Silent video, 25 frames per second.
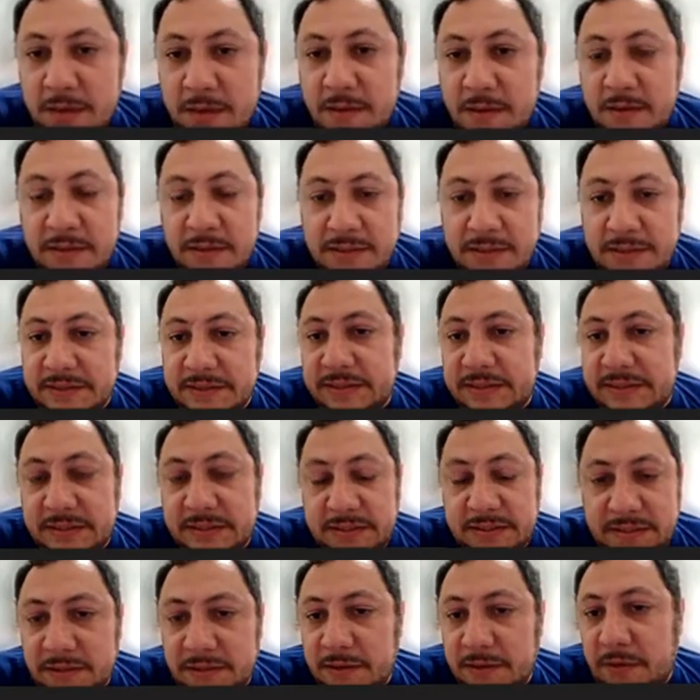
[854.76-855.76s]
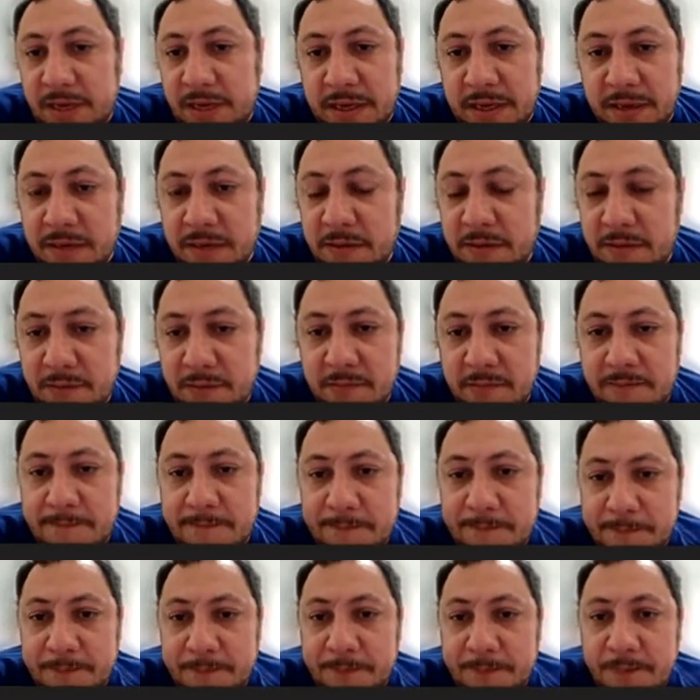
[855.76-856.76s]
is, you can
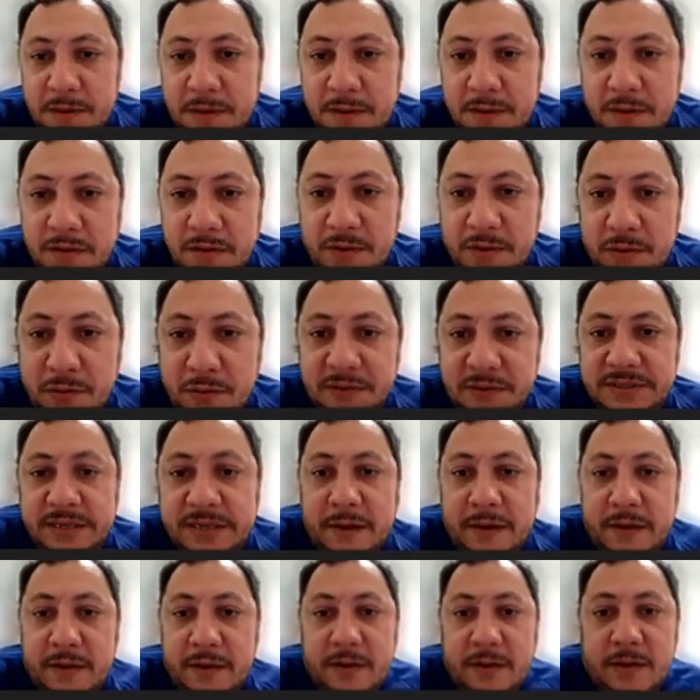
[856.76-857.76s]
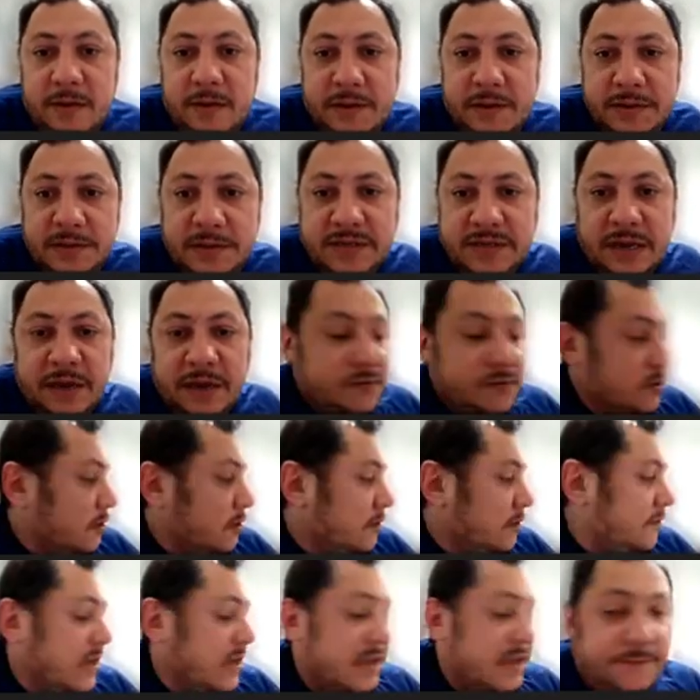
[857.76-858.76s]
use a result
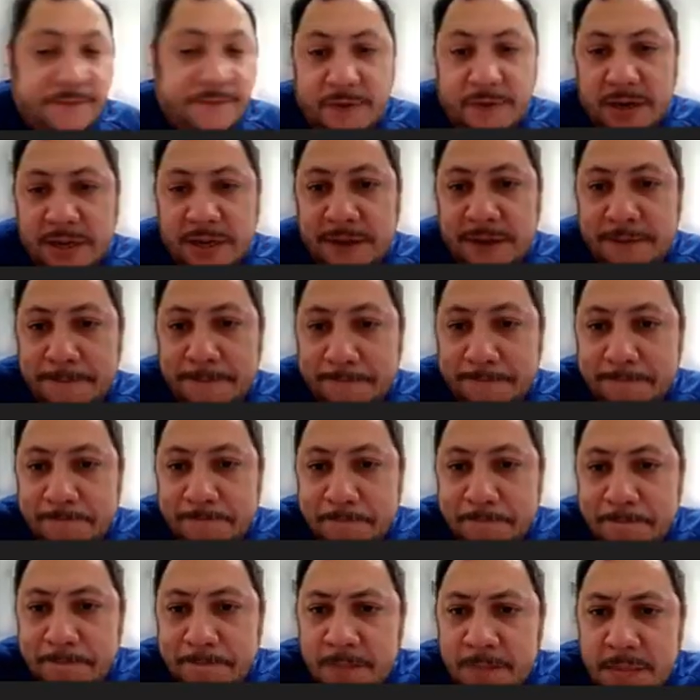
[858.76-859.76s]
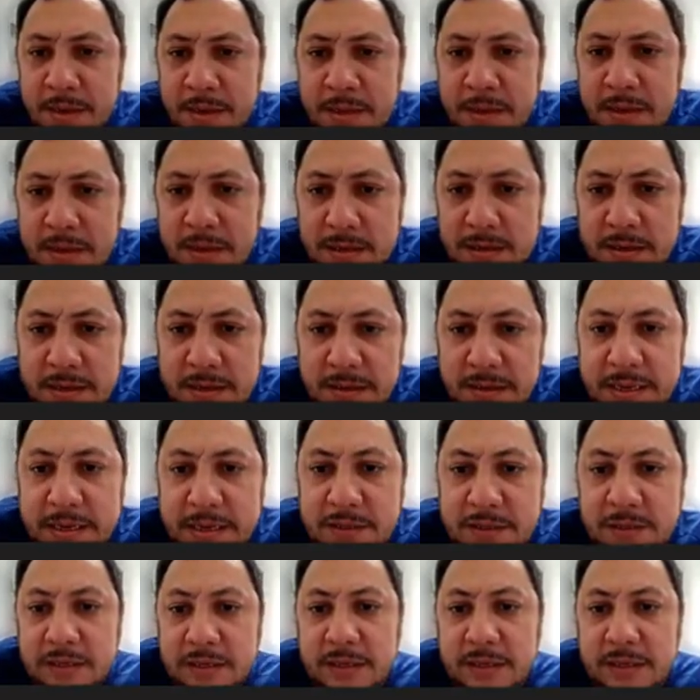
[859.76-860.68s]
of Ephraim that